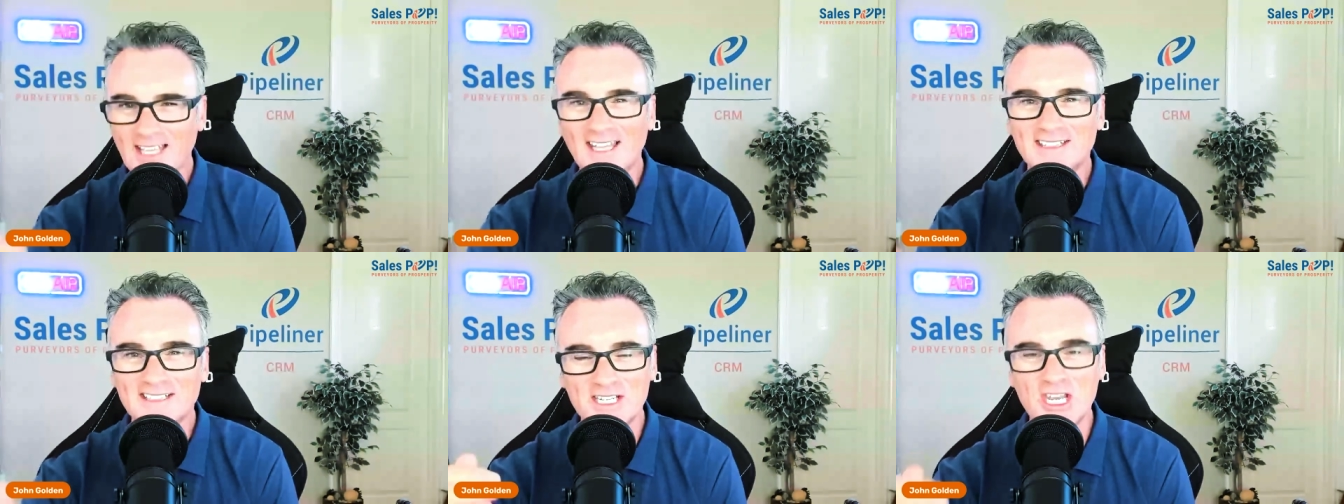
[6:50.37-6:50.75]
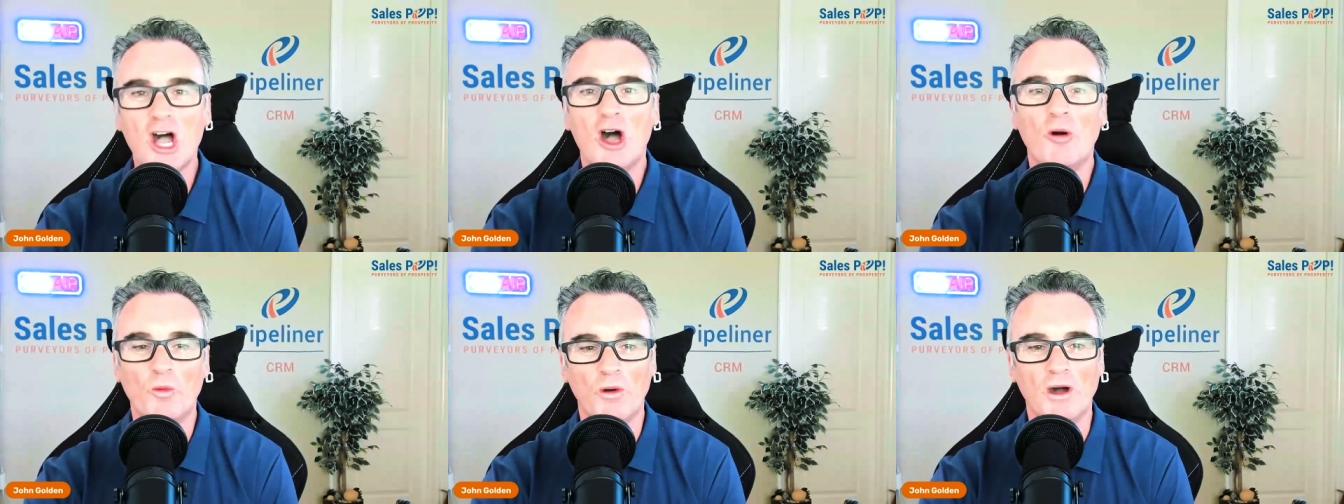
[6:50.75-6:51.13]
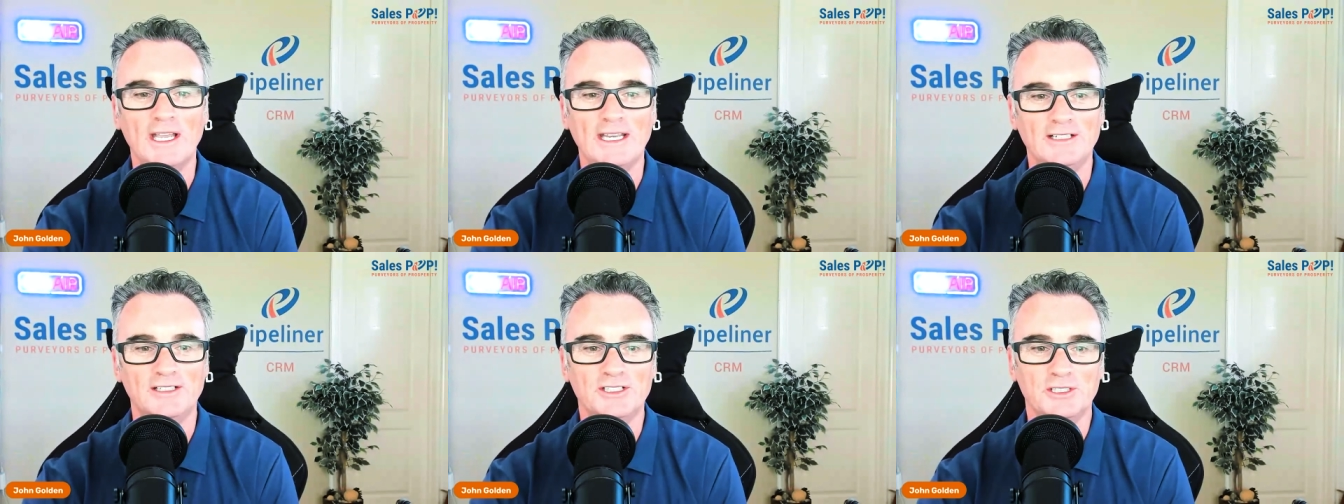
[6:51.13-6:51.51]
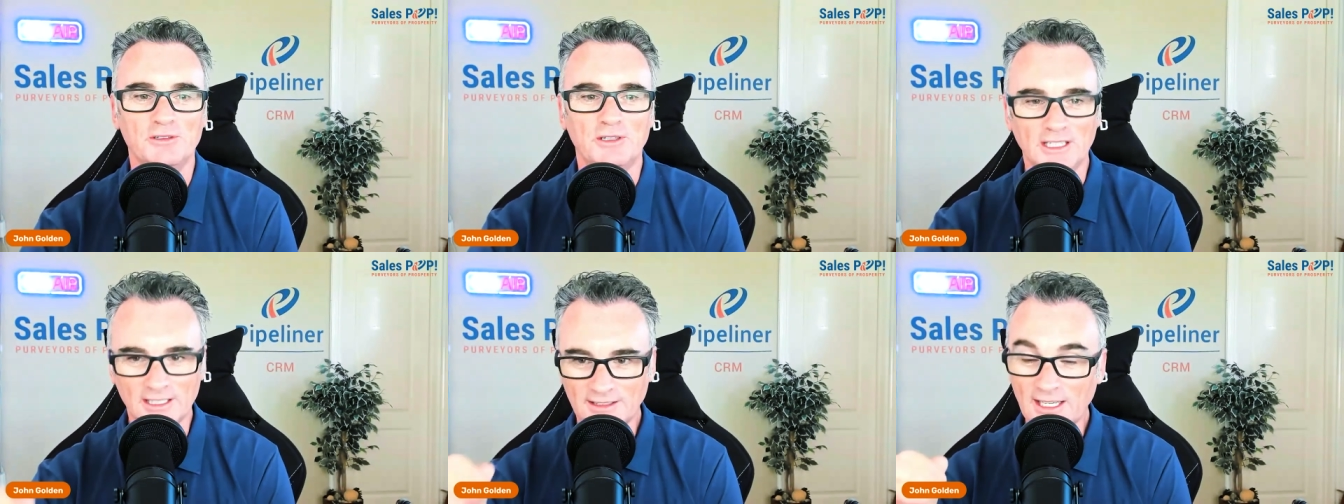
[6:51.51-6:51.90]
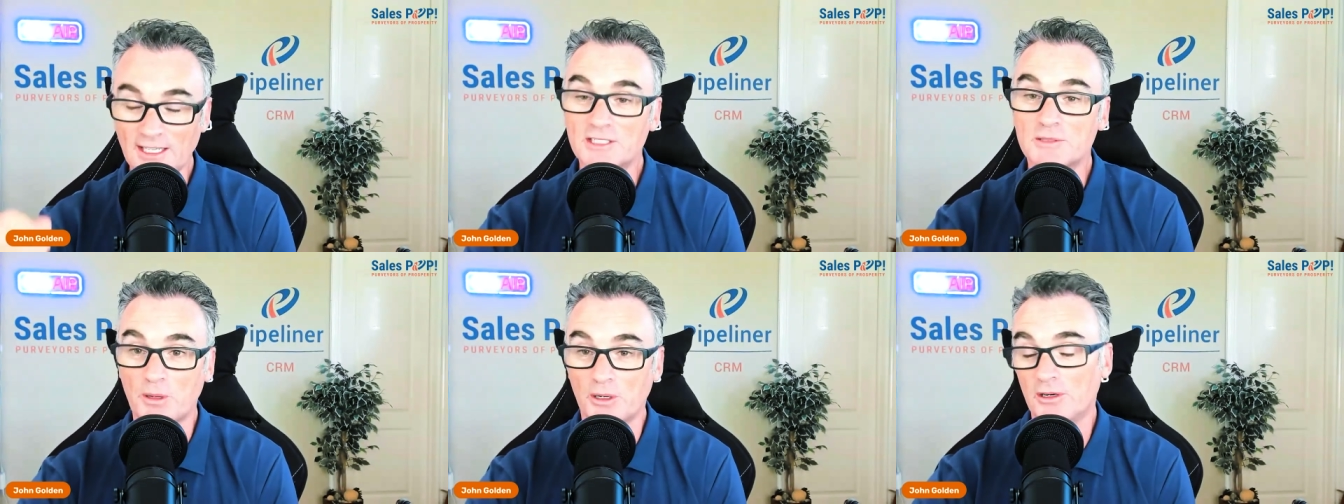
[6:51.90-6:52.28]
that's not why you're doing it.
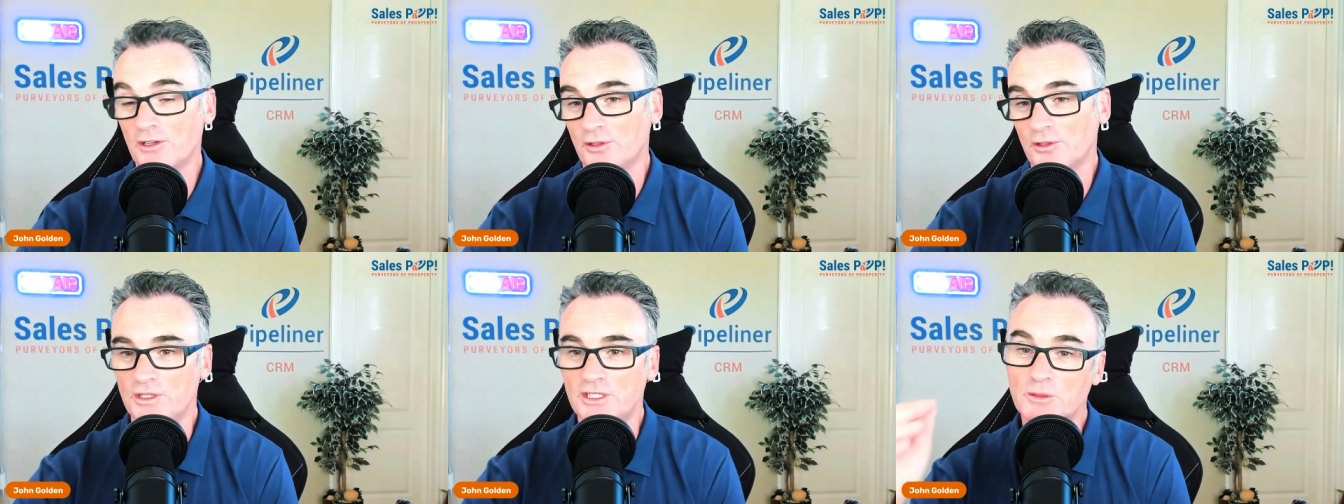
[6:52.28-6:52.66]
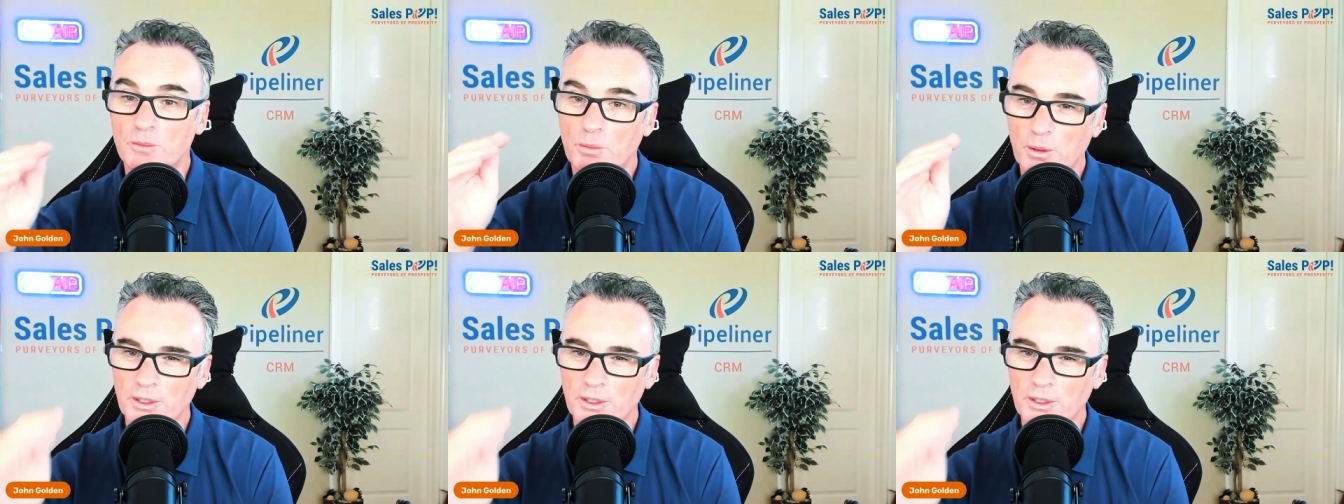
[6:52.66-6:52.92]
That is part of the reason,